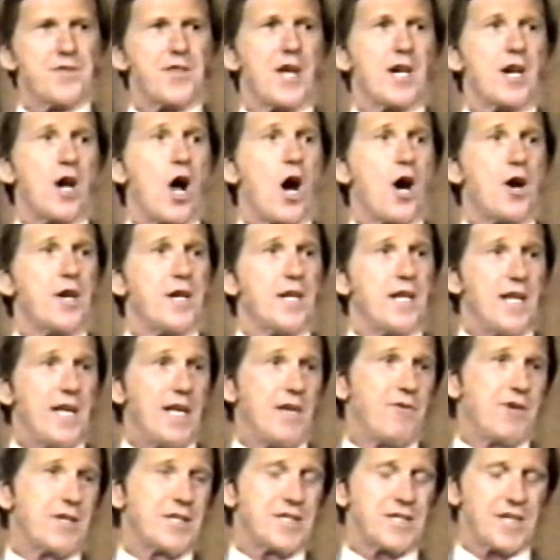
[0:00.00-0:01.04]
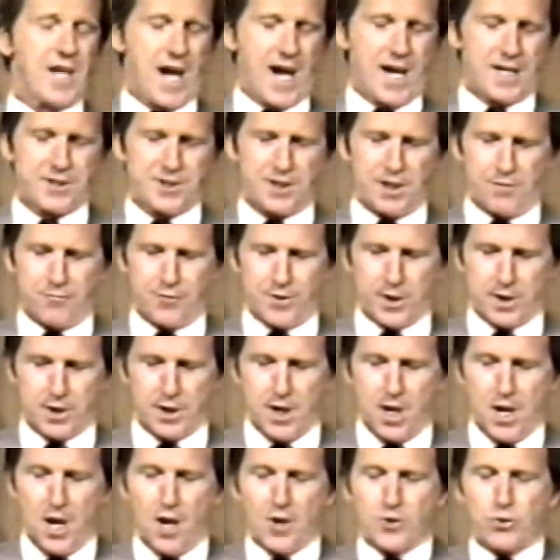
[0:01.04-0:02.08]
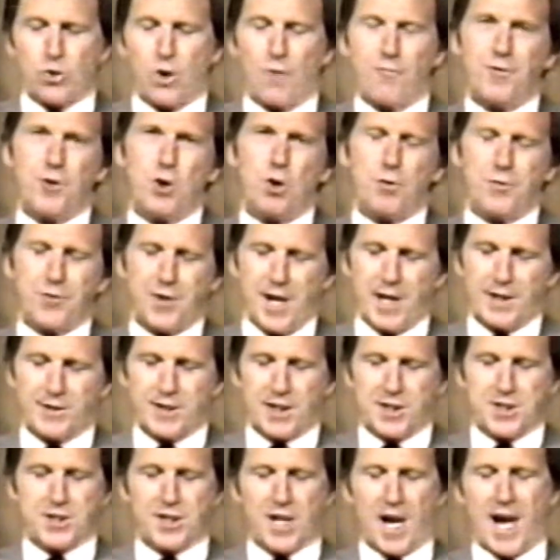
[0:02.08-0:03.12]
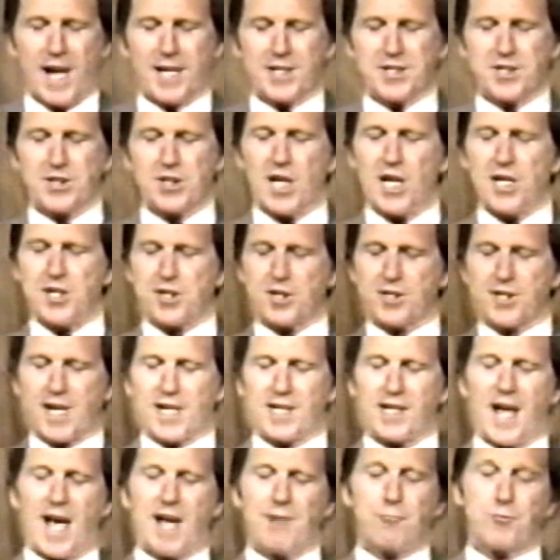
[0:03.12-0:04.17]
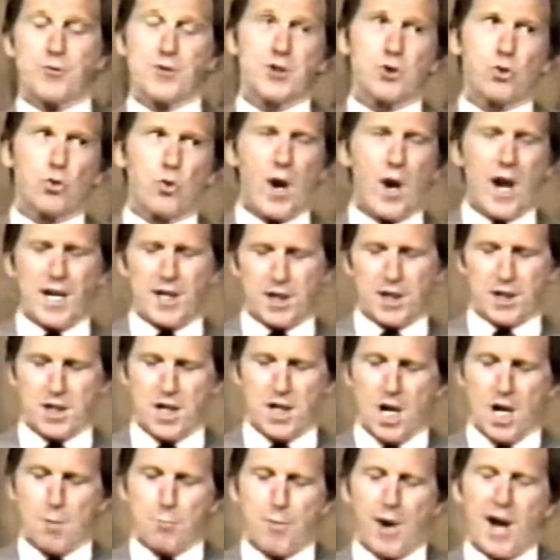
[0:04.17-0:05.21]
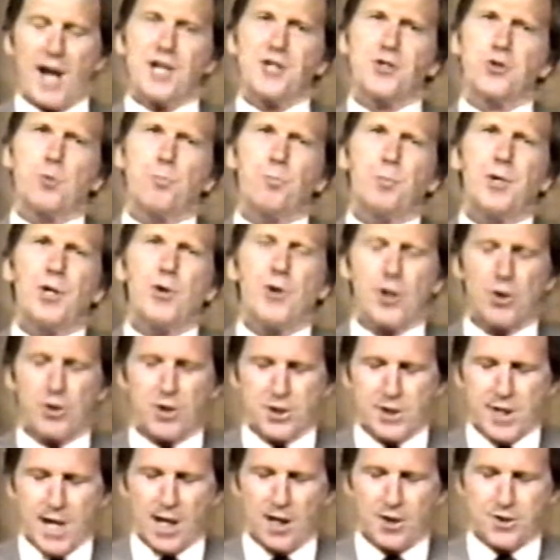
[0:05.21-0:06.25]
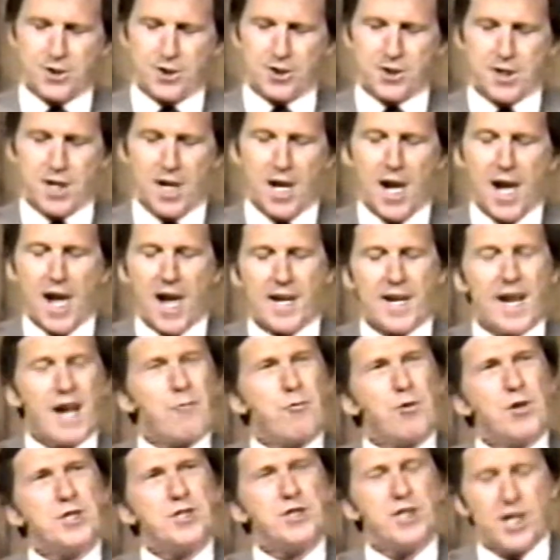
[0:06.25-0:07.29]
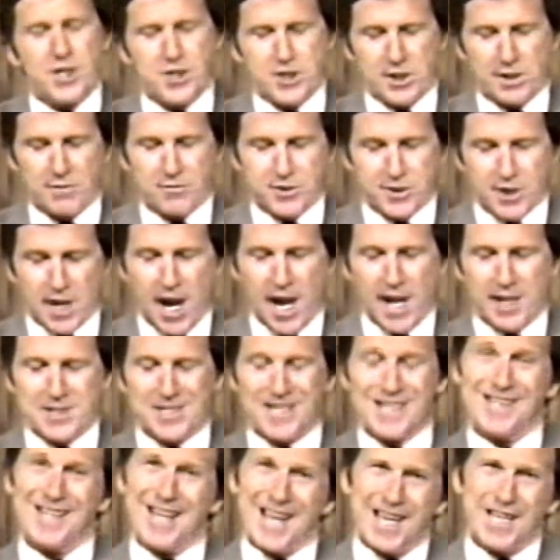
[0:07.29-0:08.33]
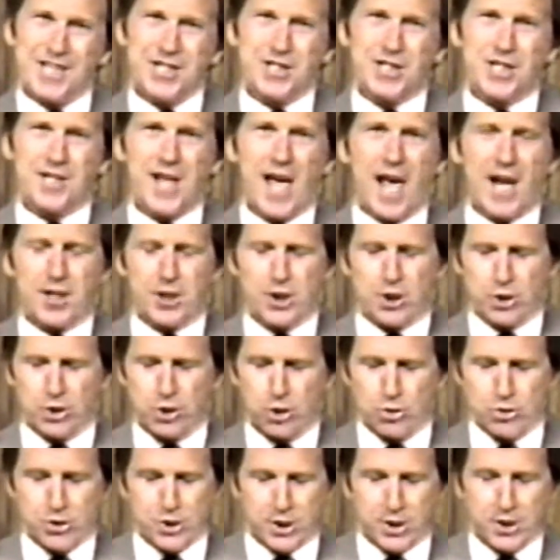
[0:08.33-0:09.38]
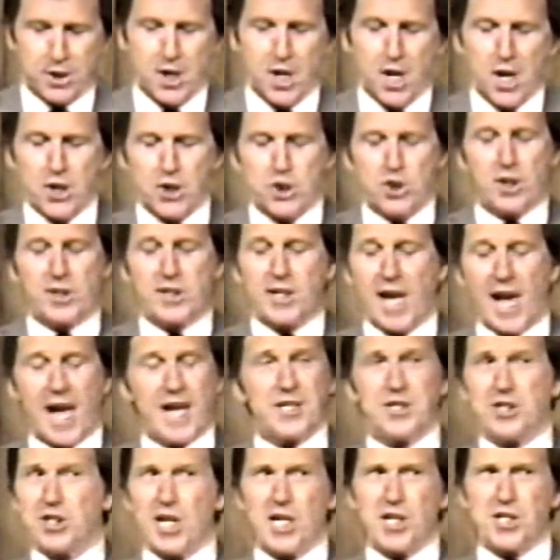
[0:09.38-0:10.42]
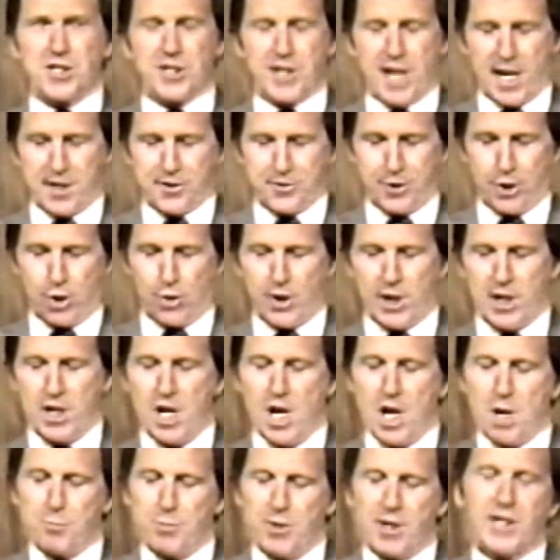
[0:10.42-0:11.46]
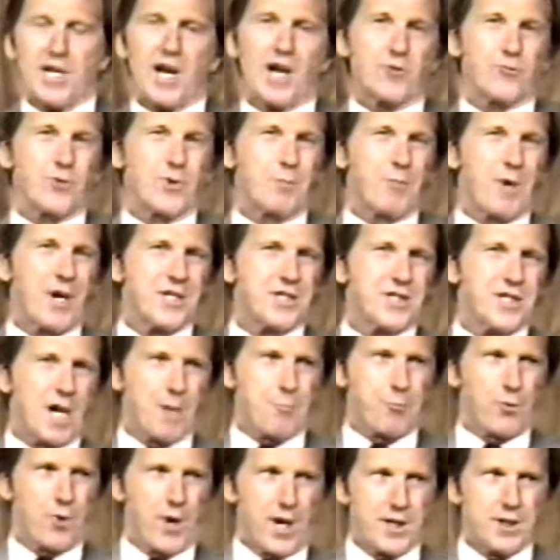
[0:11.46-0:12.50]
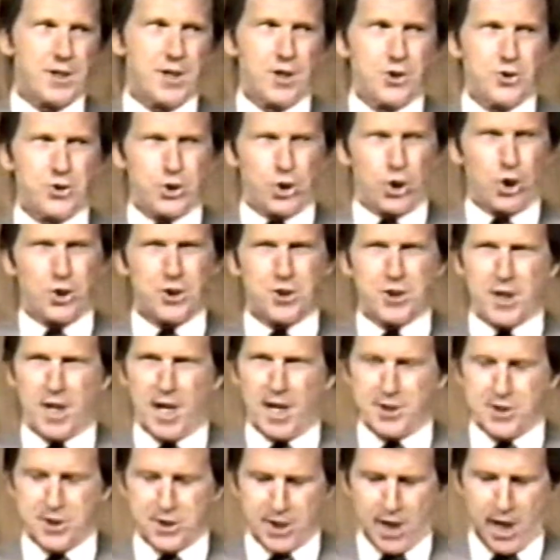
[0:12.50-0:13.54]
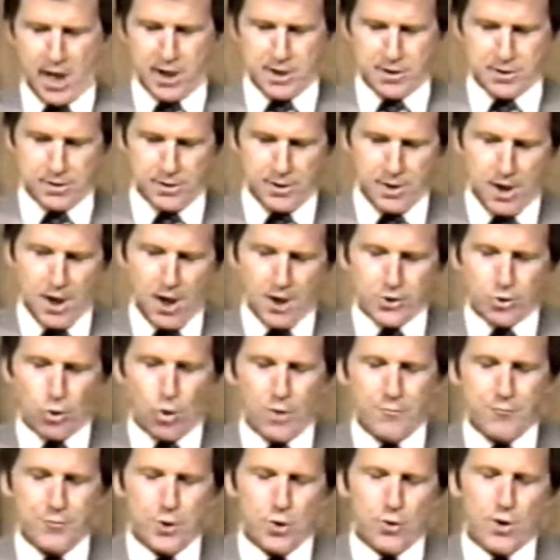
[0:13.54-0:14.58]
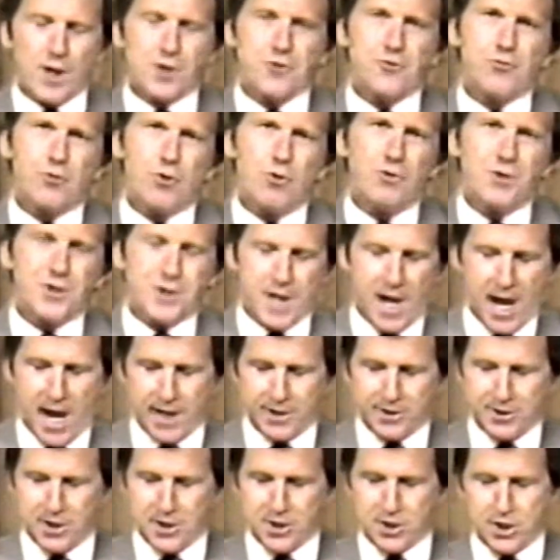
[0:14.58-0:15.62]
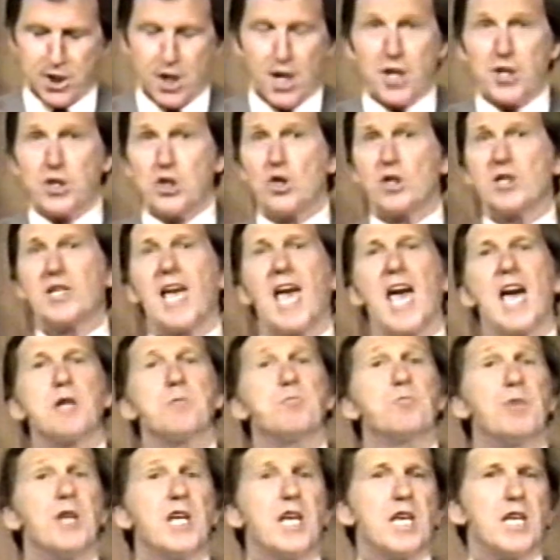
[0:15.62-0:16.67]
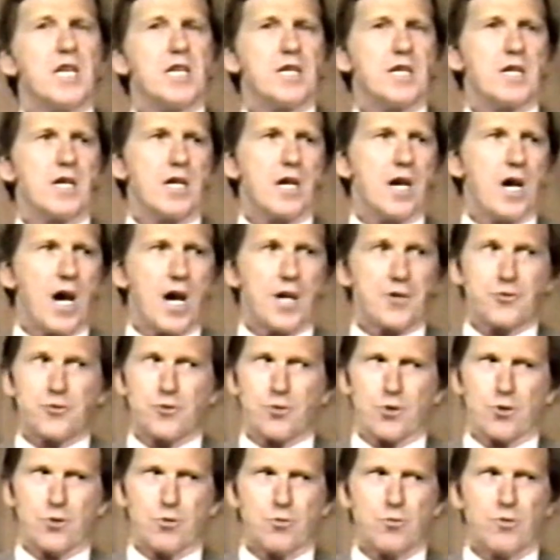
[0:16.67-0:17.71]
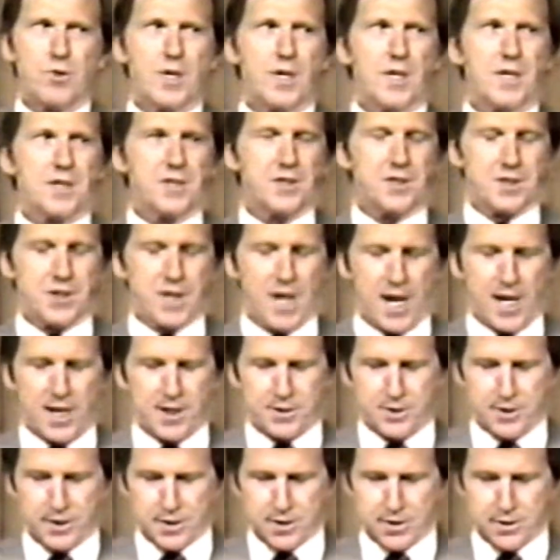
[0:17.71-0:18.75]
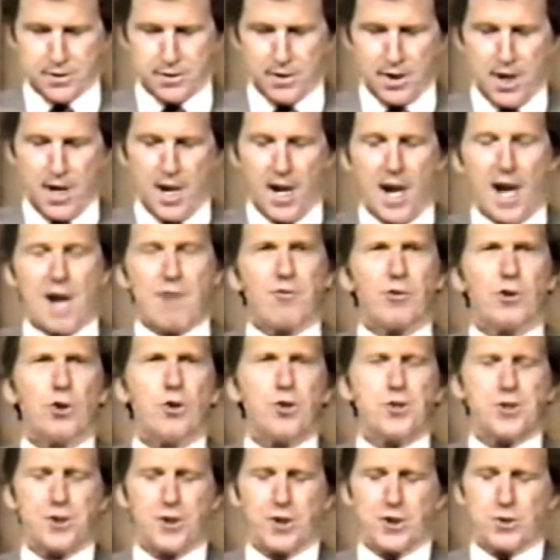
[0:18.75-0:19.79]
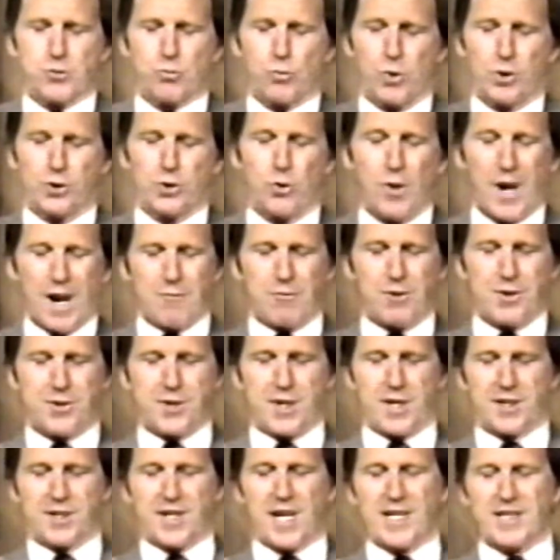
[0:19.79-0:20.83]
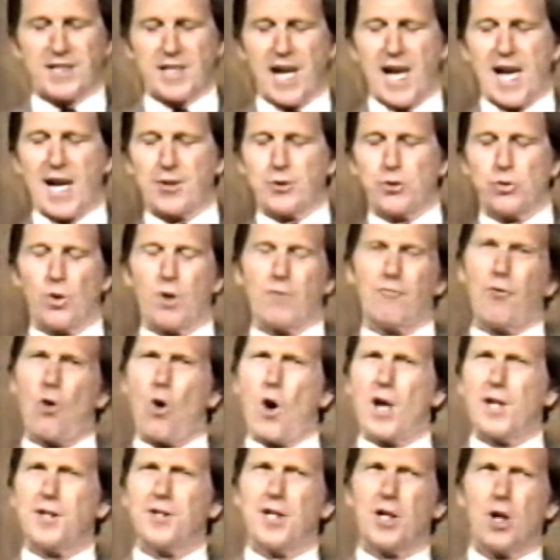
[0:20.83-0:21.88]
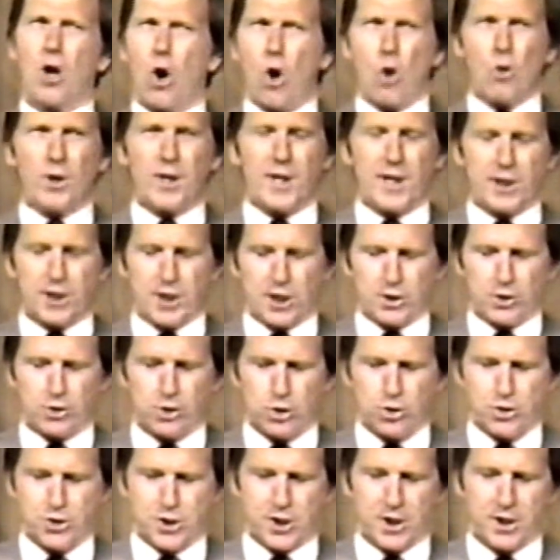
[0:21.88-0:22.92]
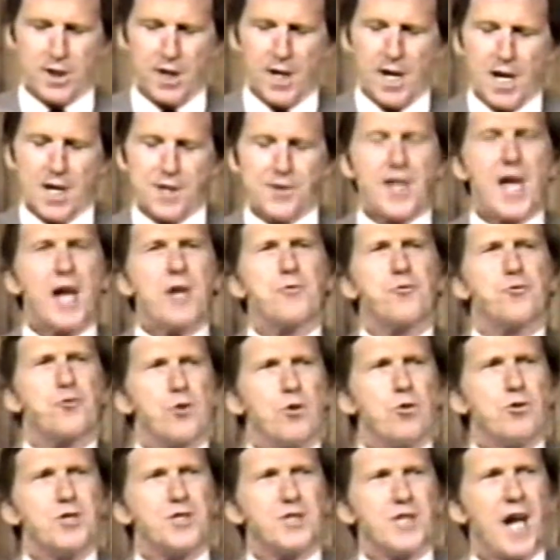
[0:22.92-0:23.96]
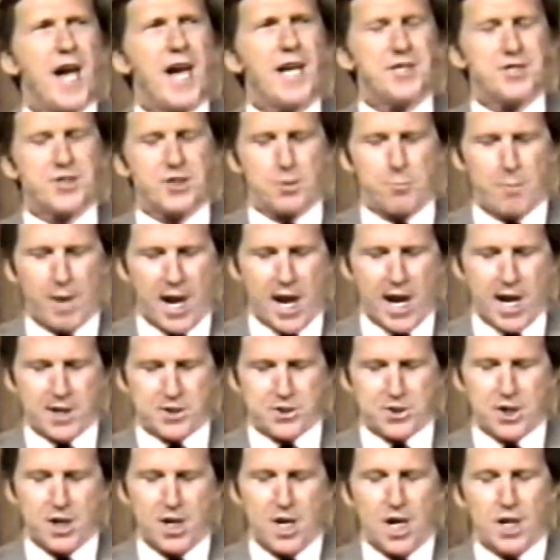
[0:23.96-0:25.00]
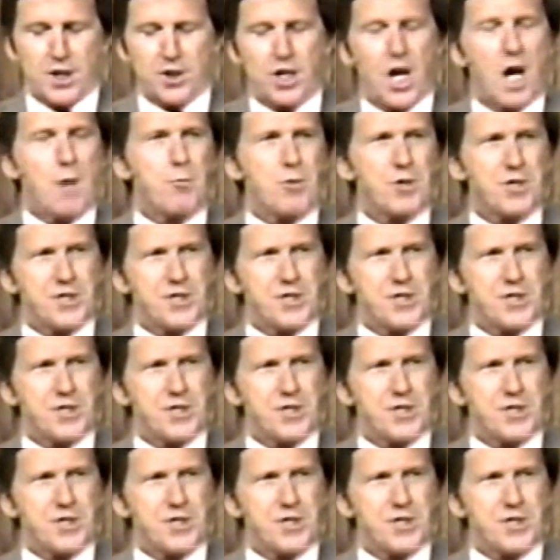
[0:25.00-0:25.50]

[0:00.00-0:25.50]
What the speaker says: that aren't even scientific. So if you think that science teaches that life was created by a superior intelligence and every teaching of science leads to that conclusion, you can't teach that theory because we must separate church and state. So if you're a true scientist, you can't be a true scientist. Evolutionists will do everything they can to avoid the only conclusion that true science demands, number